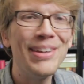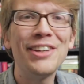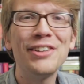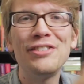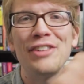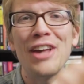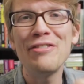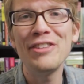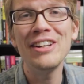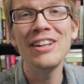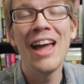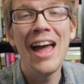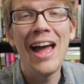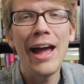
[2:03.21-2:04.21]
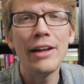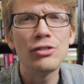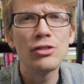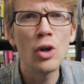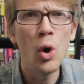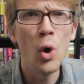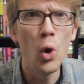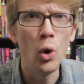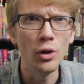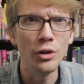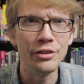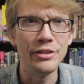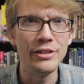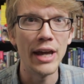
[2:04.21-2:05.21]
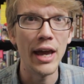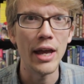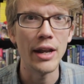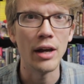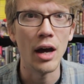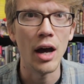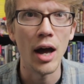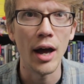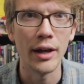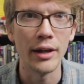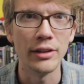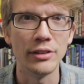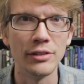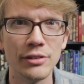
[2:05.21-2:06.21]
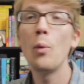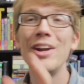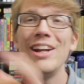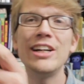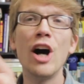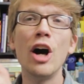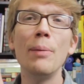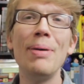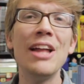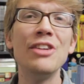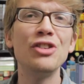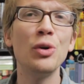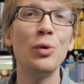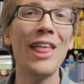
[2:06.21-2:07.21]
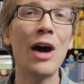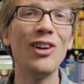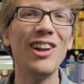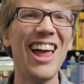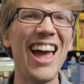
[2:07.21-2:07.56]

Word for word: Because seven has cold, dead eyes. What do you call a pencil without